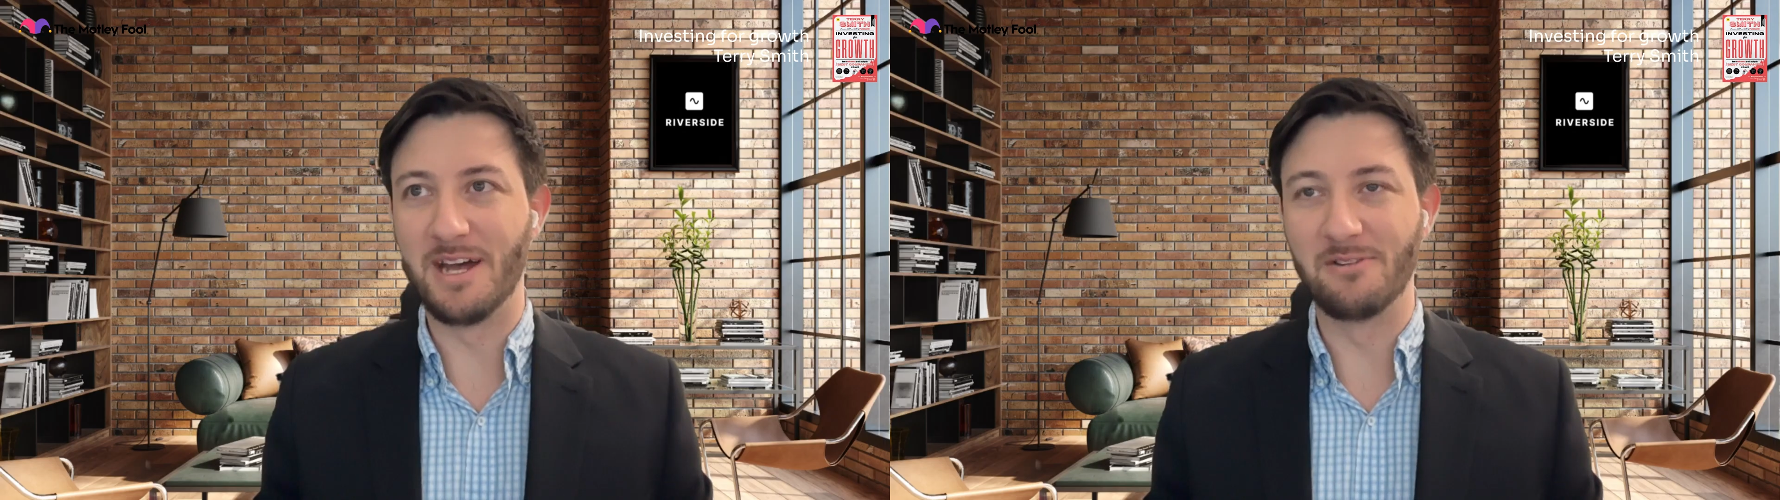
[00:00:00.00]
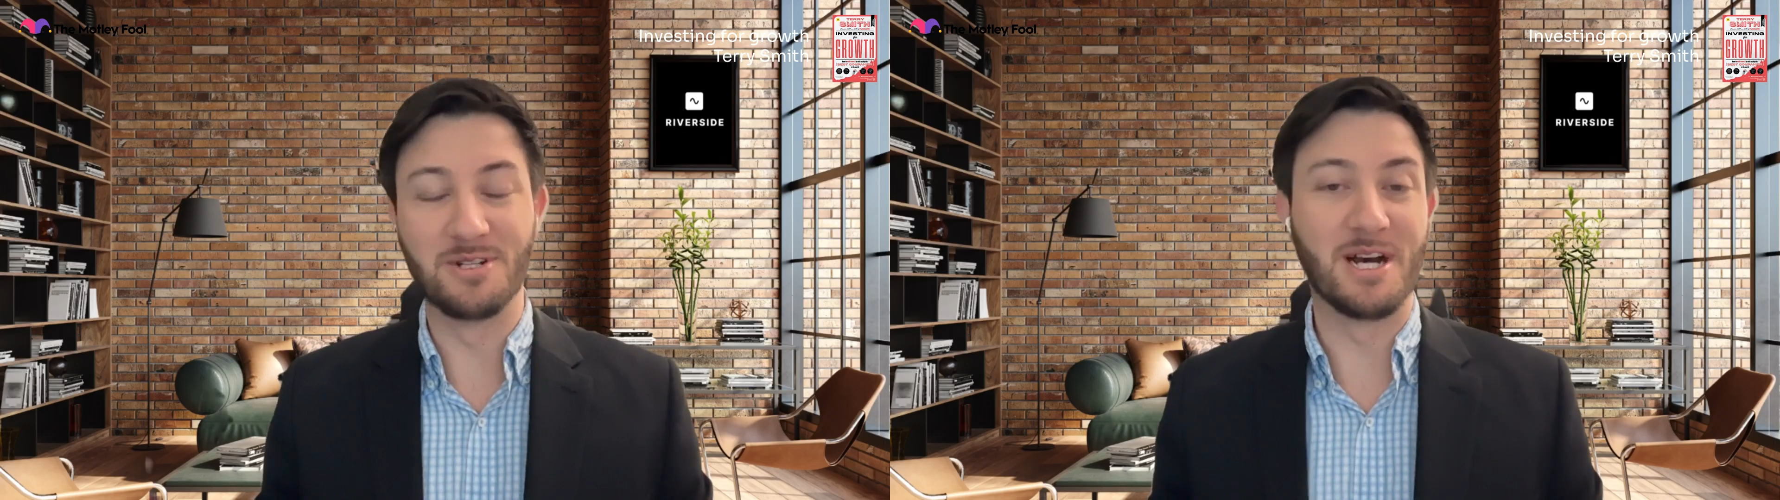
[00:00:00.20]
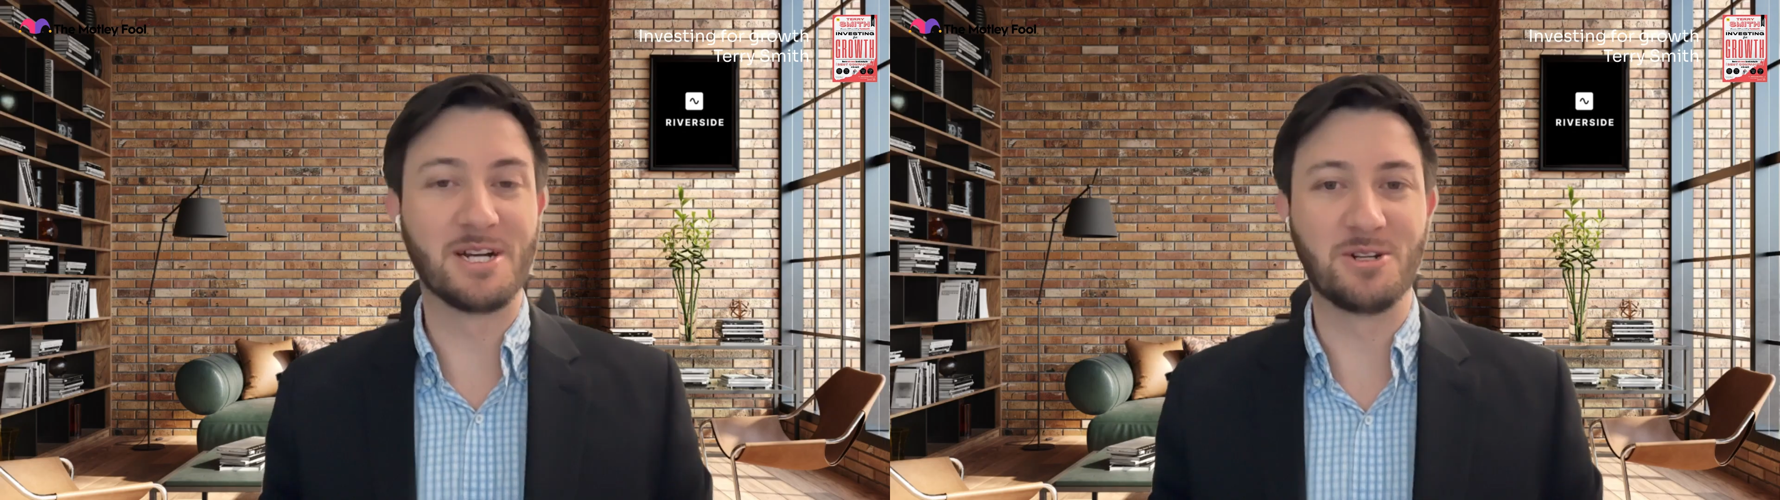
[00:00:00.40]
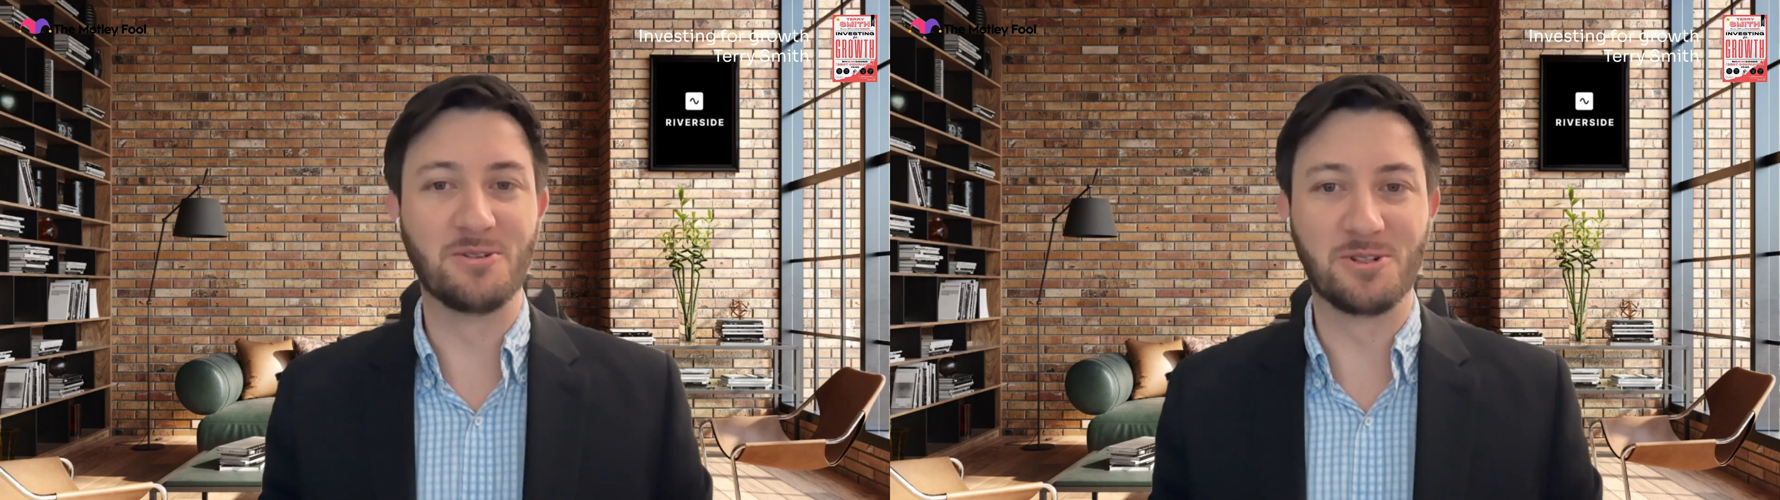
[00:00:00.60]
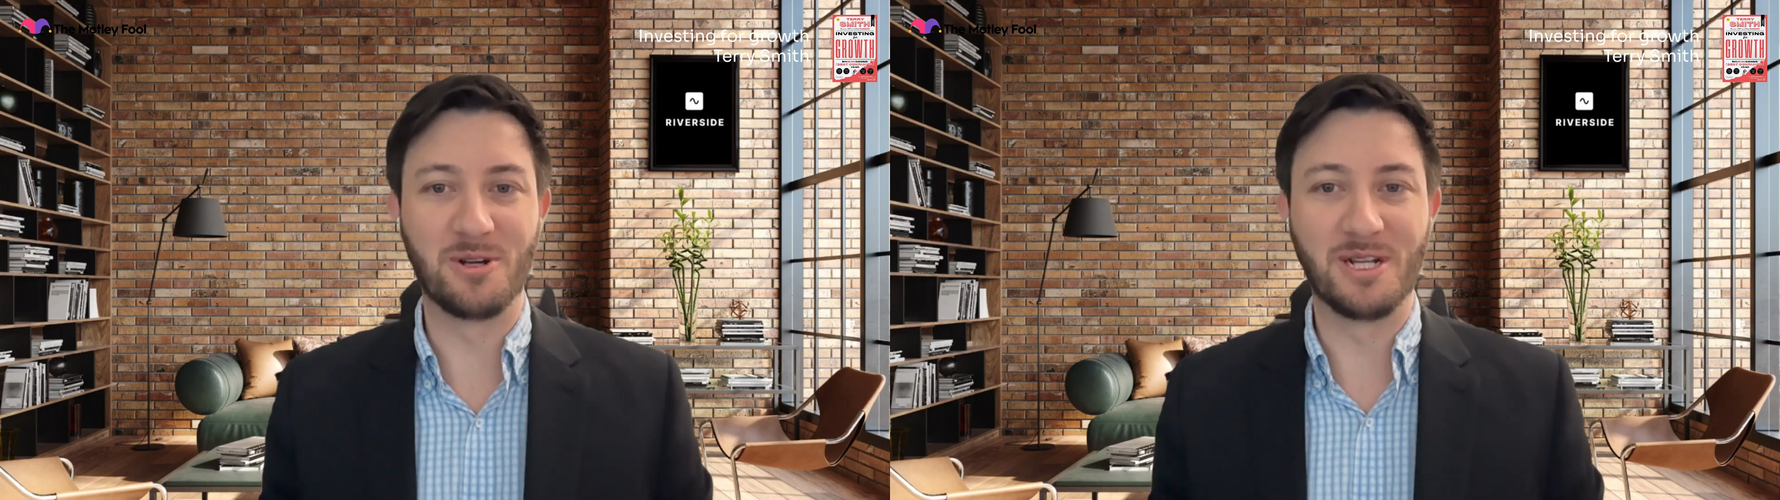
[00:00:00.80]
reduction
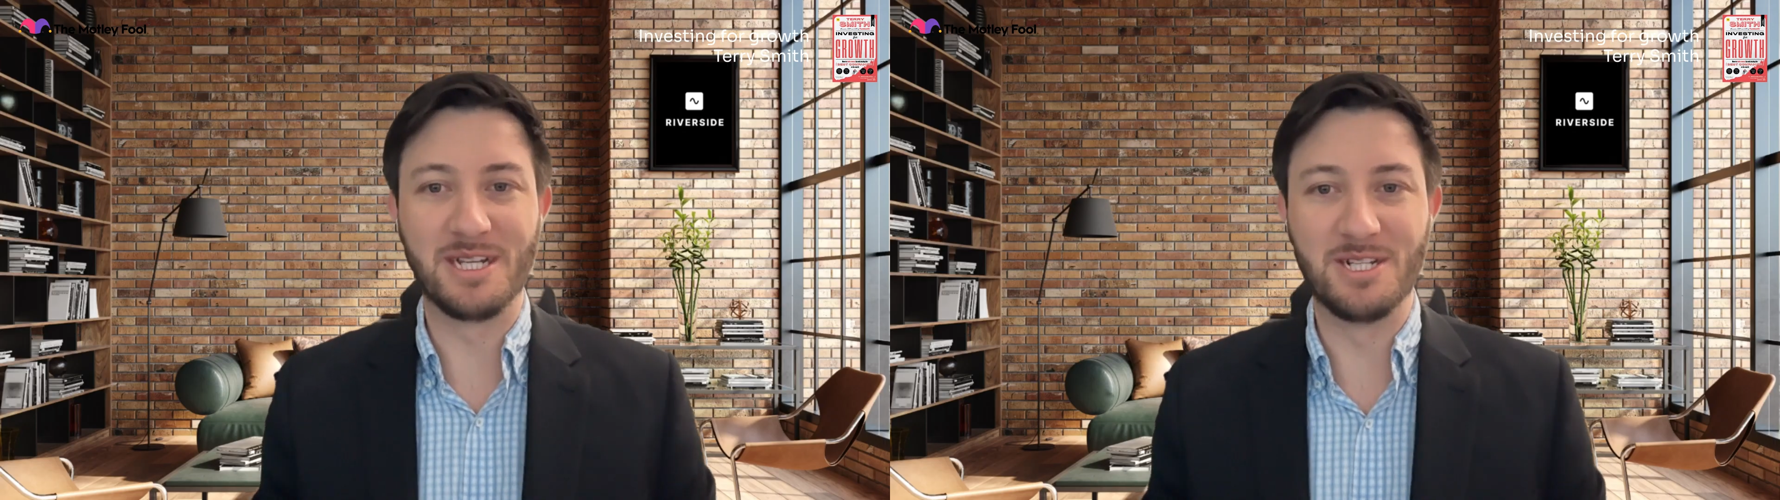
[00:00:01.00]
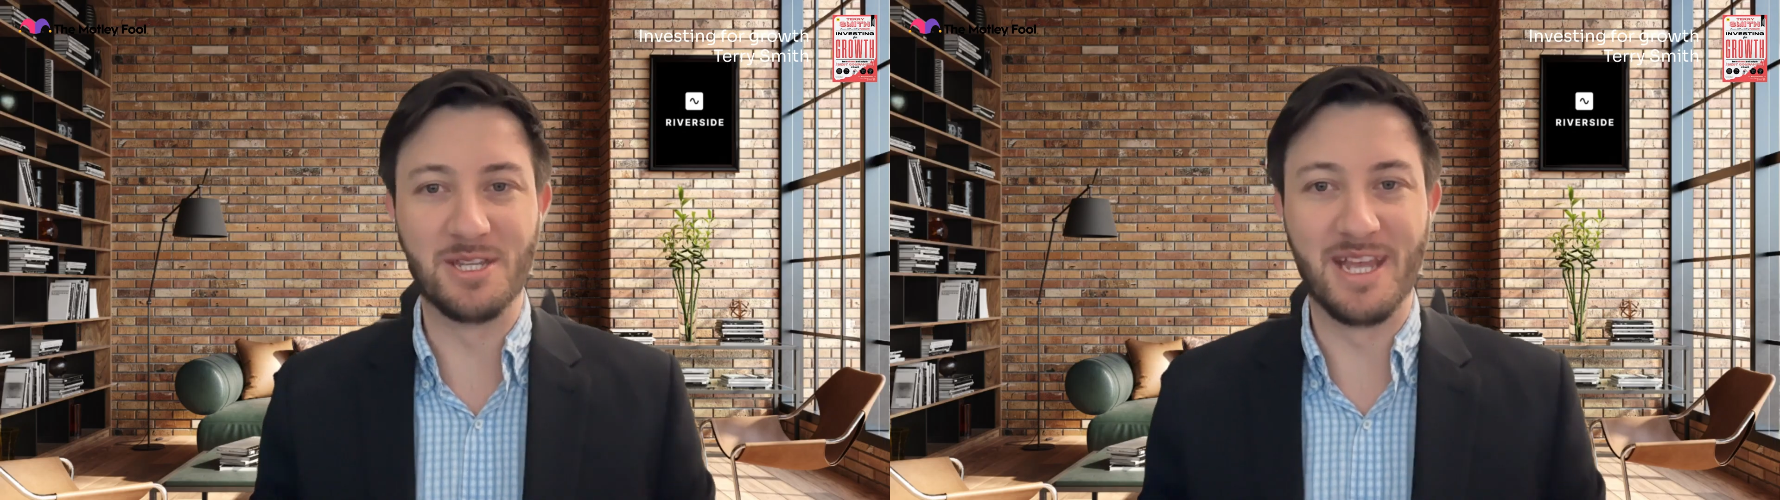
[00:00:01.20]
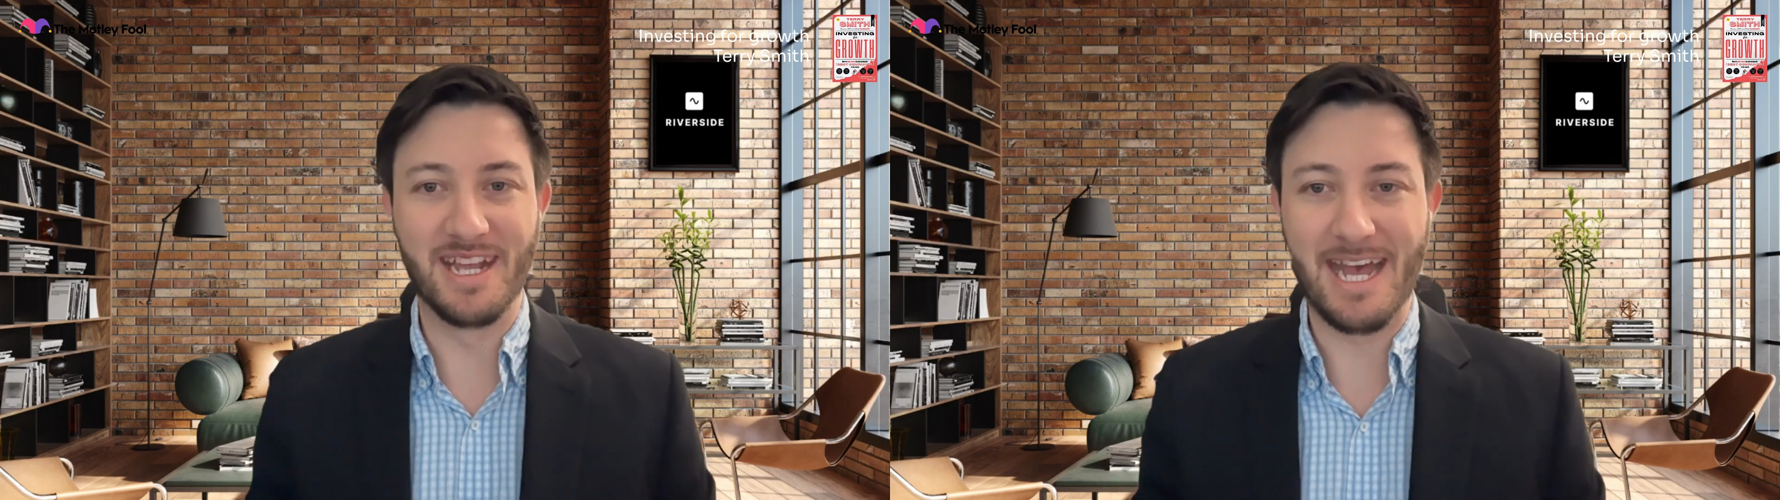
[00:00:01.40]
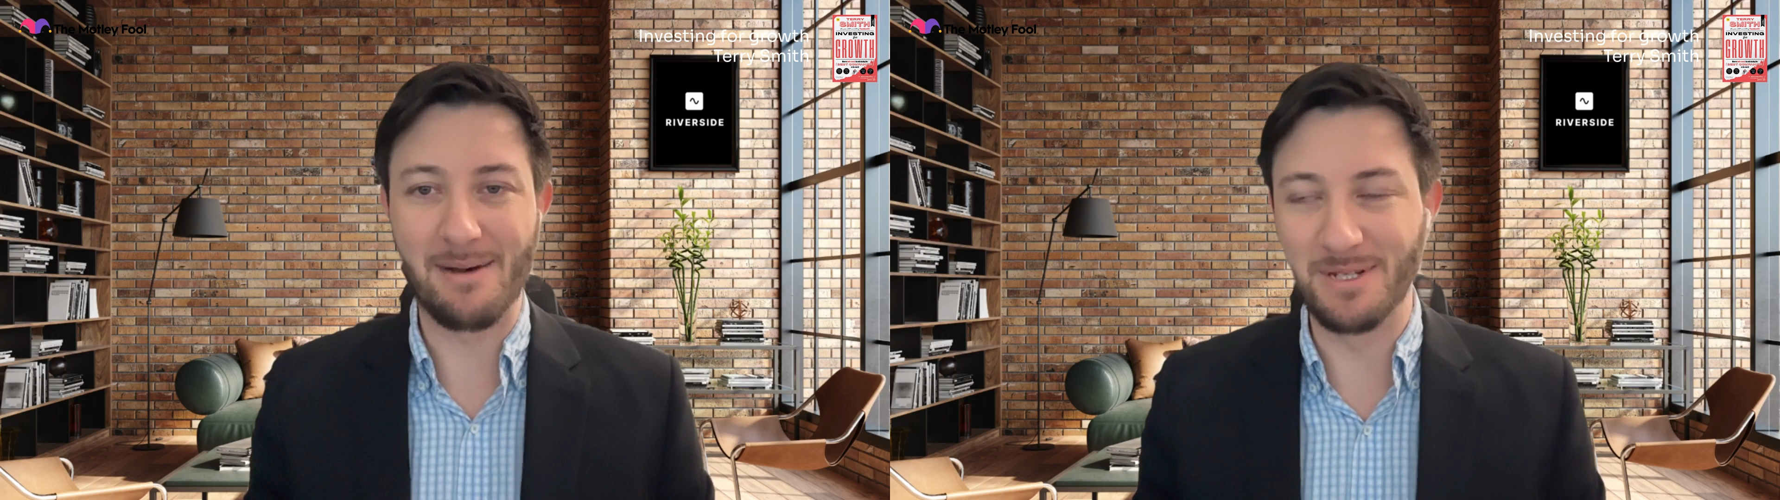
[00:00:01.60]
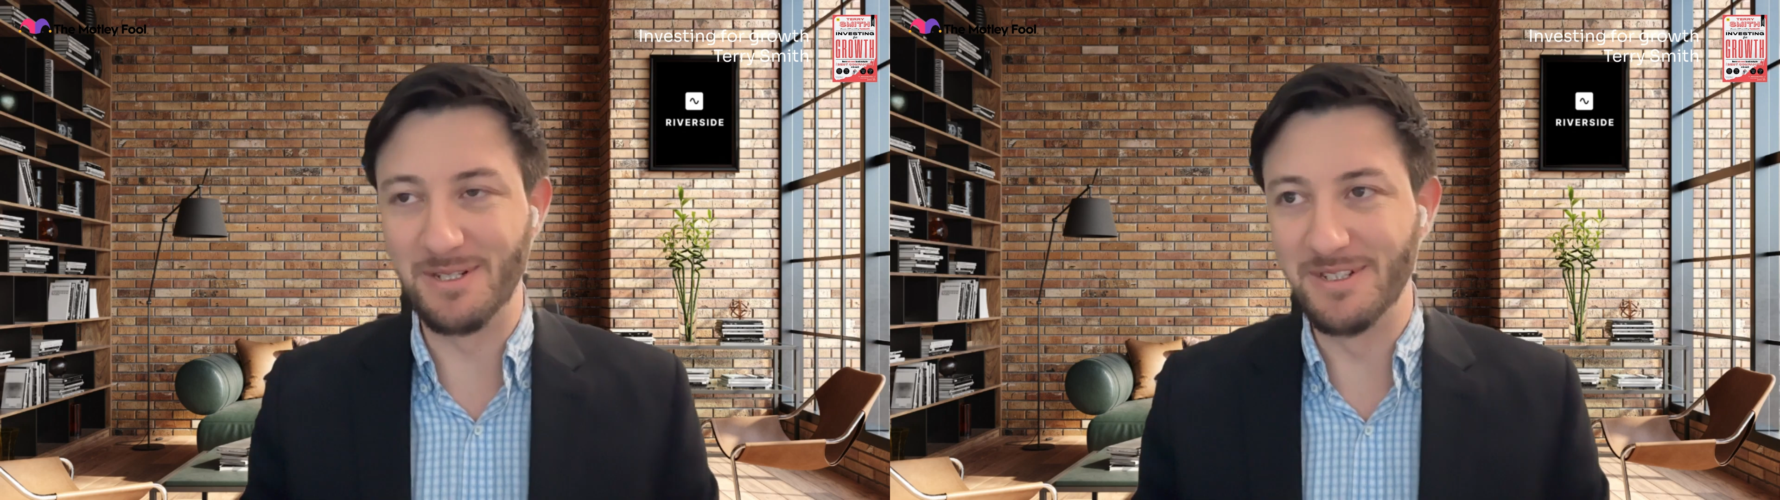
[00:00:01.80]
or shrinkage in their
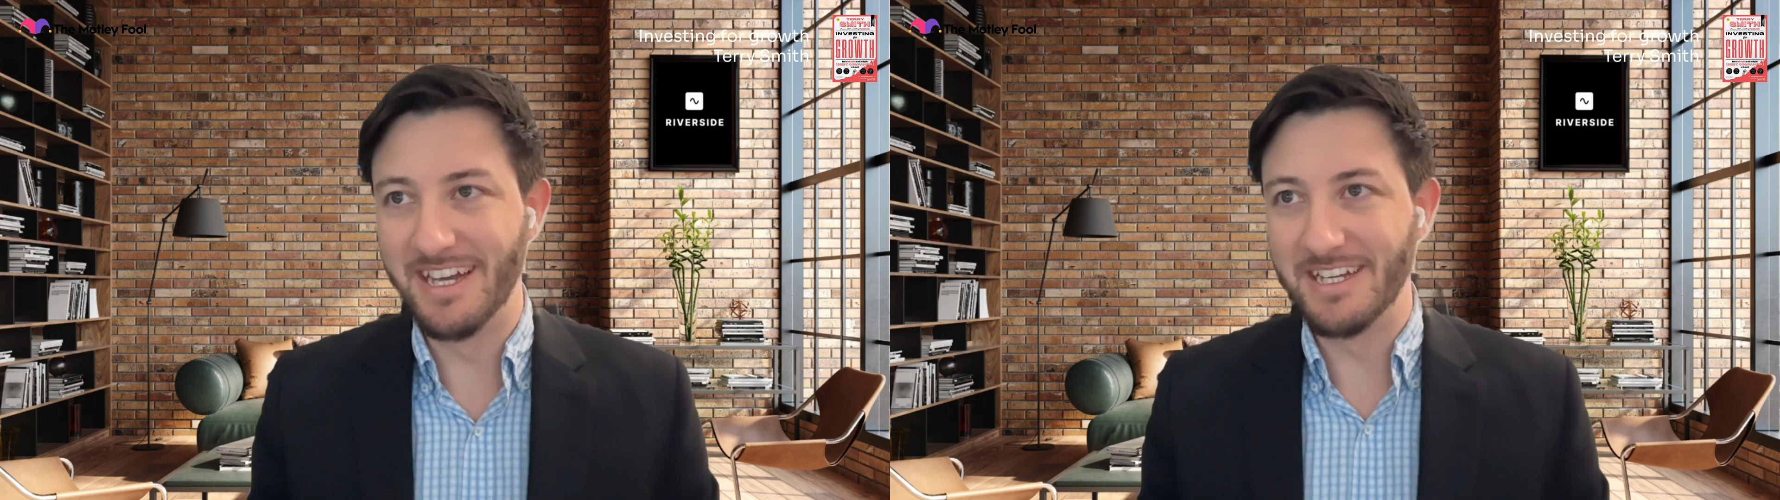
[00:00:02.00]
capital.